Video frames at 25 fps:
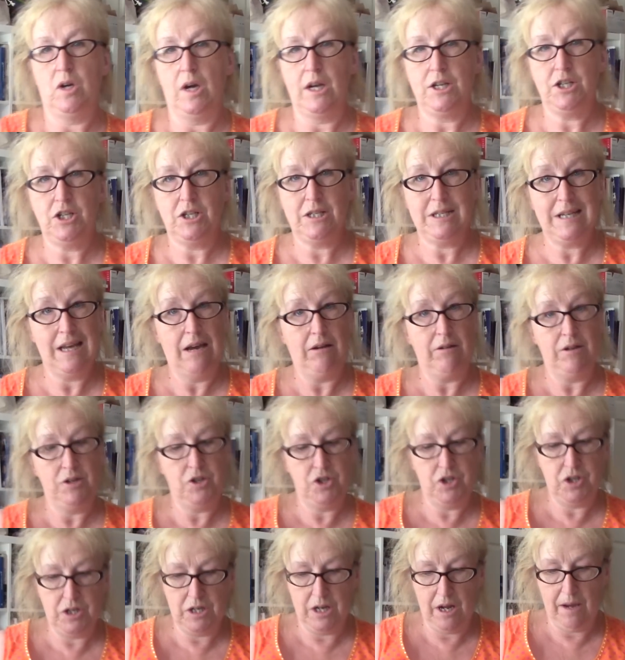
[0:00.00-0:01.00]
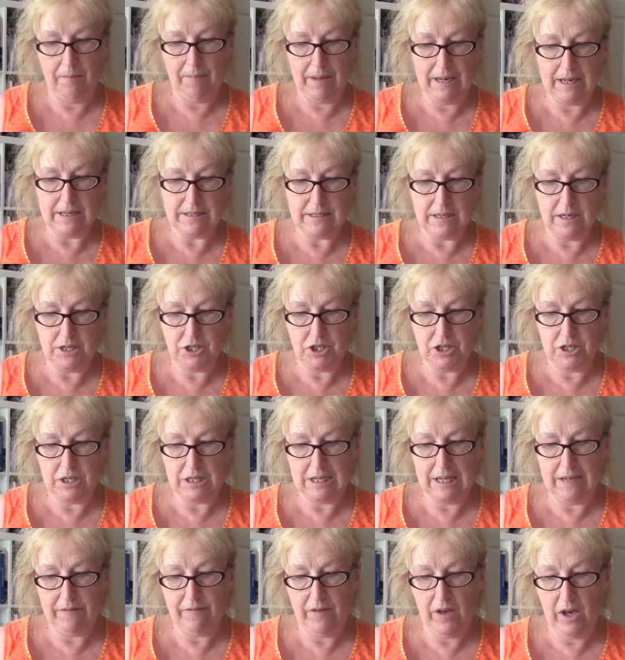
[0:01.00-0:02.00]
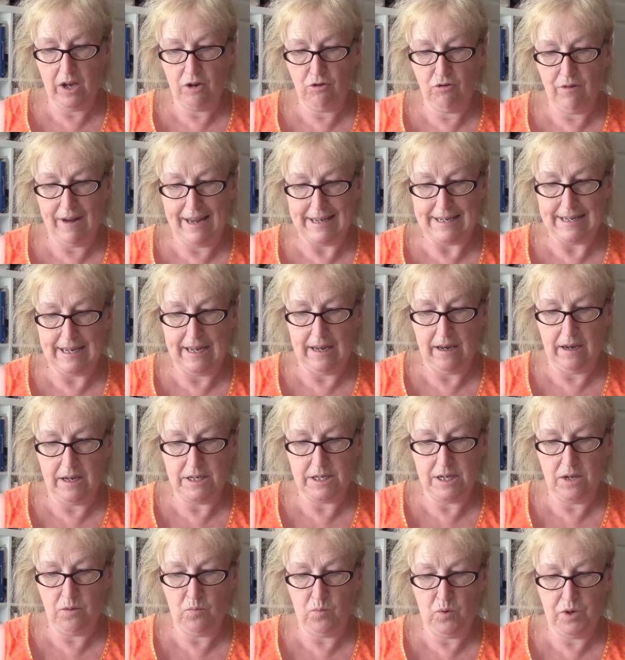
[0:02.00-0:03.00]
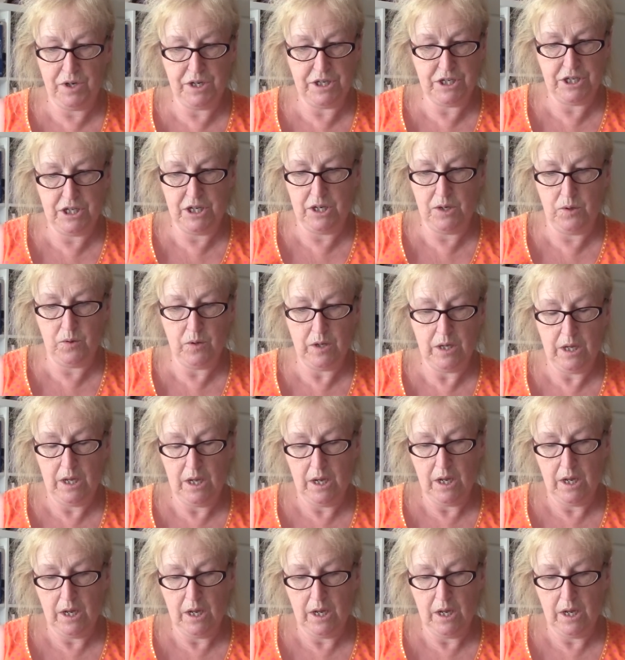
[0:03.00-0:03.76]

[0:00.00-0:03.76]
I should tell you, shouldn't I? Because I should give her credit. I don't want to.